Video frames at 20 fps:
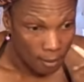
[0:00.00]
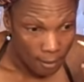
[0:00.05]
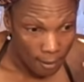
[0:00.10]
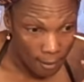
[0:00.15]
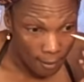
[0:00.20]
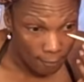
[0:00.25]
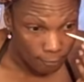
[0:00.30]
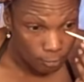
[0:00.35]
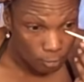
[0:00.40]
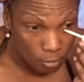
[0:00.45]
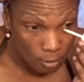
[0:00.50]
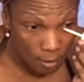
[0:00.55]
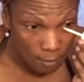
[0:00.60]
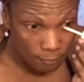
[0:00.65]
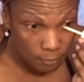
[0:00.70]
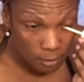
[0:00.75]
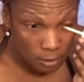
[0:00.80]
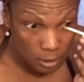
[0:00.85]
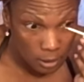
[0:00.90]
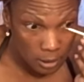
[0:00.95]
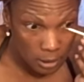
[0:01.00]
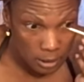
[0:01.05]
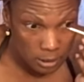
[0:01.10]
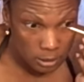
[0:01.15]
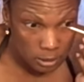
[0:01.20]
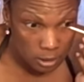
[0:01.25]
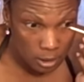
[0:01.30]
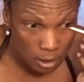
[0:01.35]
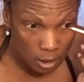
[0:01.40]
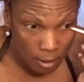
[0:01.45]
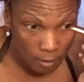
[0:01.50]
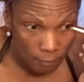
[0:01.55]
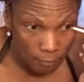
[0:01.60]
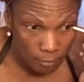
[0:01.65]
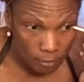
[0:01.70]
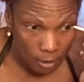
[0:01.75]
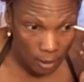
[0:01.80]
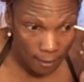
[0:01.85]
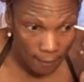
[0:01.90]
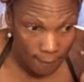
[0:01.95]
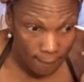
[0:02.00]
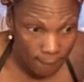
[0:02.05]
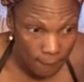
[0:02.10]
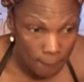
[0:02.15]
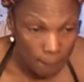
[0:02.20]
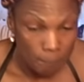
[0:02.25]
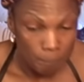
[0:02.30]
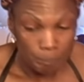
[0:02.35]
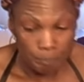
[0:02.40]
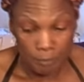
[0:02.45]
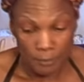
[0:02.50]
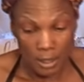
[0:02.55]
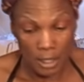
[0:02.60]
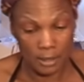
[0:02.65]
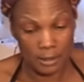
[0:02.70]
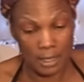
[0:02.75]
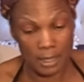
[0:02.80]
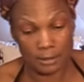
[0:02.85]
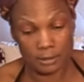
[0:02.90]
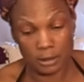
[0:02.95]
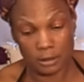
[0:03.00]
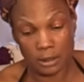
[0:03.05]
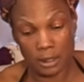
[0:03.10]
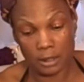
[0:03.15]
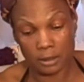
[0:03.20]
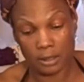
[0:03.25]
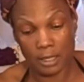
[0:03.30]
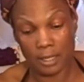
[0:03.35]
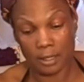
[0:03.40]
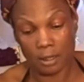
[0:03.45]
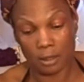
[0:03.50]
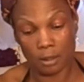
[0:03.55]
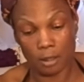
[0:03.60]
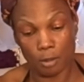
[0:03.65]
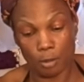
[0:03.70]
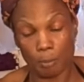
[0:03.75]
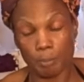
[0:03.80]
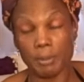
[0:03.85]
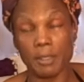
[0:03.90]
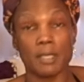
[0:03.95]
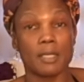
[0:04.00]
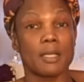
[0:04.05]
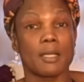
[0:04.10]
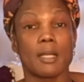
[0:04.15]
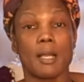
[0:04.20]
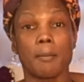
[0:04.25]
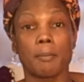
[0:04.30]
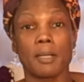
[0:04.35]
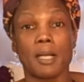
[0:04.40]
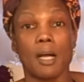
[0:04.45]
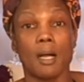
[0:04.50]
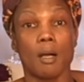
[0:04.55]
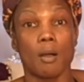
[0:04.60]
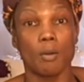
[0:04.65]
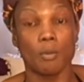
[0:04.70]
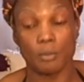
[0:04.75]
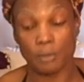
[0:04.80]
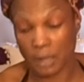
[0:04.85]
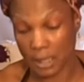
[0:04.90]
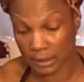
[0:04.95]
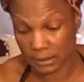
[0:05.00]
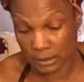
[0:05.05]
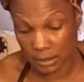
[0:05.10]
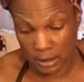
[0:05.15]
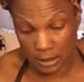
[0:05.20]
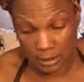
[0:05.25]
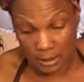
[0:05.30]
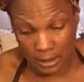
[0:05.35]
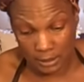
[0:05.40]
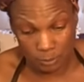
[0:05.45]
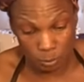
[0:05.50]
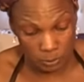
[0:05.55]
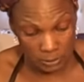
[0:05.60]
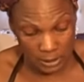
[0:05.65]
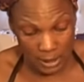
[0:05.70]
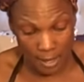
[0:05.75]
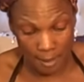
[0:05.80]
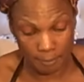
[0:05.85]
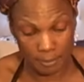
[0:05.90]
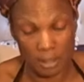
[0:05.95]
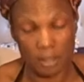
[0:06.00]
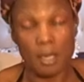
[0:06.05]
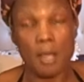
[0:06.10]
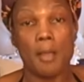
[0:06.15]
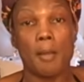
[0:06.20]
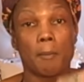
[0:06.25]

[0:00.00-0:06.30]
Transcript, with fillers: after I've cleansed and everything and I just hit that a little bit and I'm gone. That's it. That's what's happening.